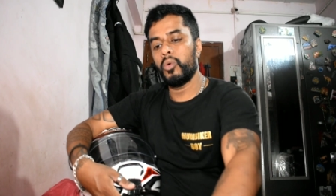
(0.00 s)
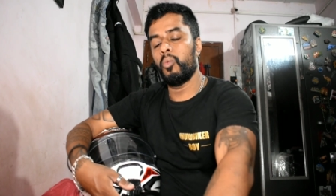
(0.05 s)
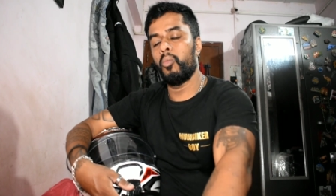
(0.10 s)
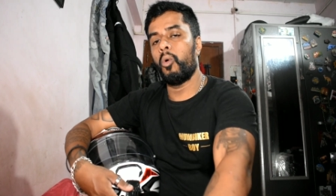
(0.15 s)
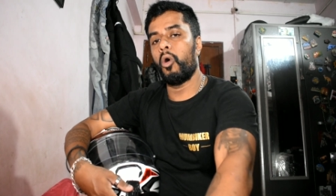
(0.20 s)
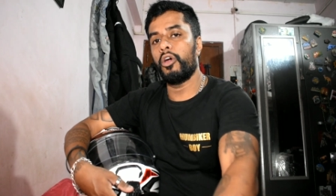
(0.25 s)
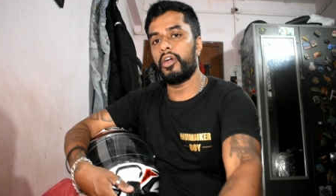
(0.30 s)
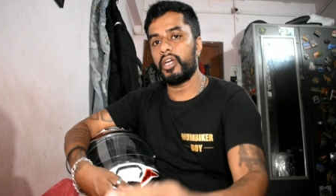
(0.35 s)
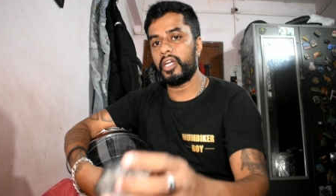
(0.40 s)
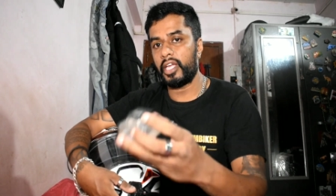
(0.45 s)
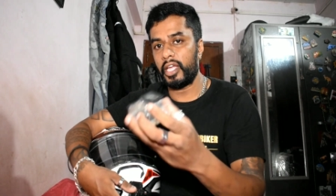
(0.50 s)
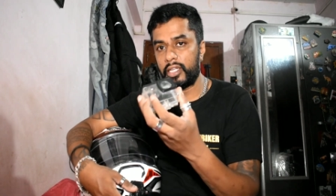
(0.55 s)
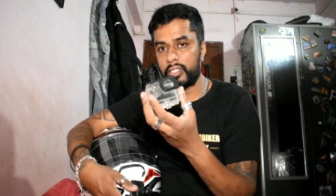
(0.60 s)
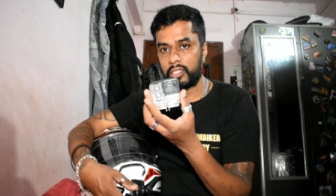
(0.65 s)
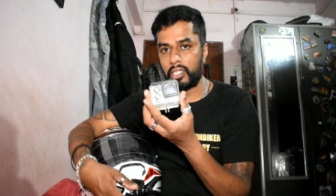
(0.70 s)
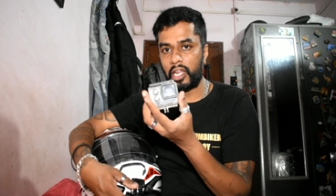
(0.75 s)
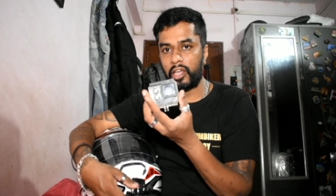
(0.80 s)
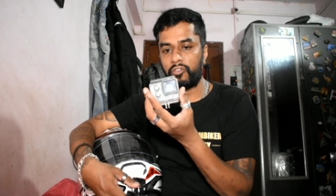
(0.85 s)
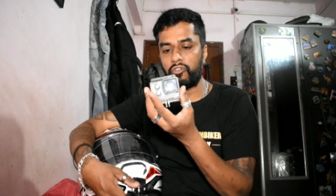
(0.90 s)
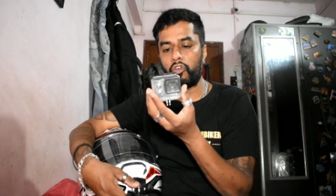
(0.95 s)
water
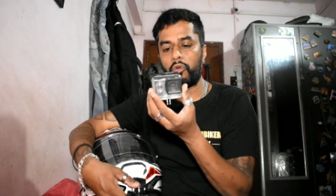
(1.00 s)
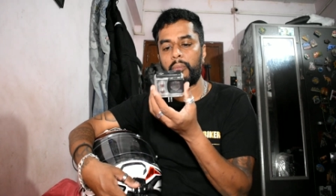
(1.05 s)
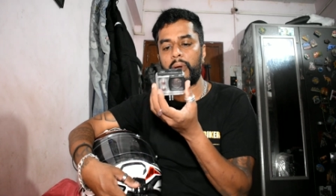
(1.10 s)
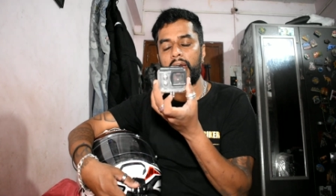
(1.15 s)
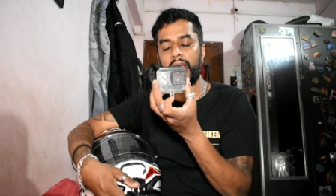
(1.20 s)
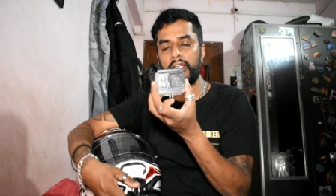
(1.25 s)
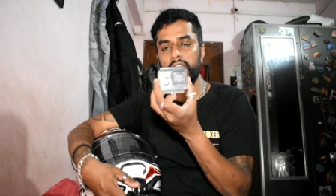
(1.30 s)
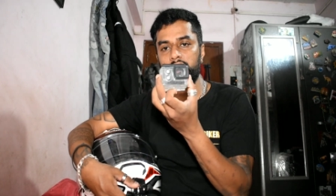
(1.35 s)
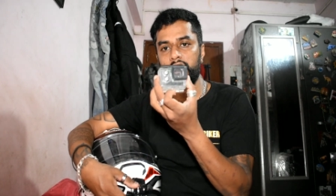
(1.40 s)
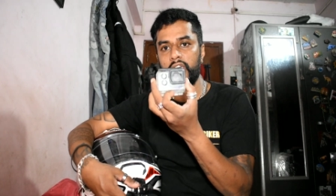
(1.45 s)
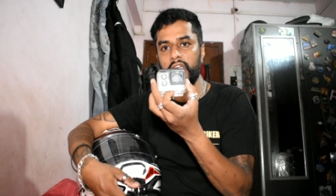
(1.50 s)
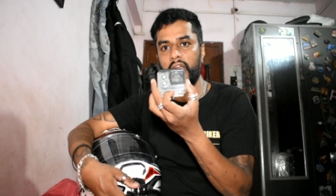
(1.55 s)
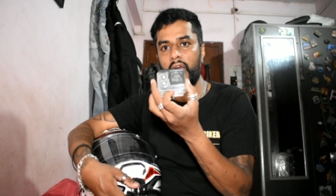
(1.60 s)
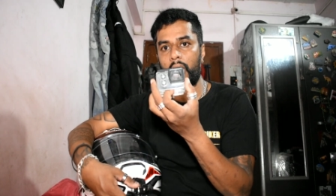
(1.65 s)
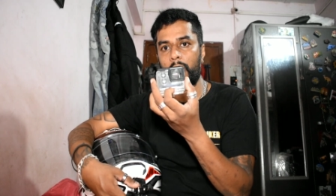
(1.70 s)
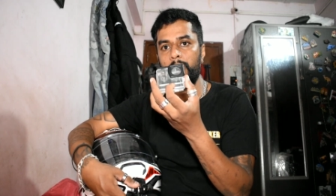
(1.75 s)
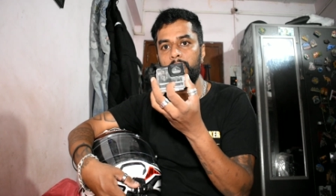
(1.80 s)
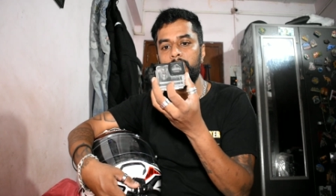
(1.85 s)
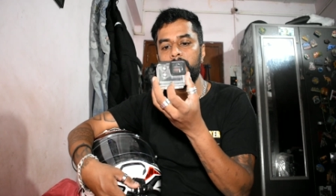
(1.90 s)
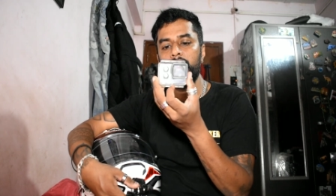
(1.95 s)
case, like for my SJ
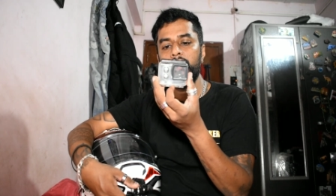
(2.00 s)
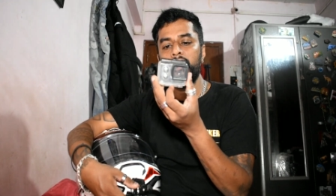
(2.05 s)
cam,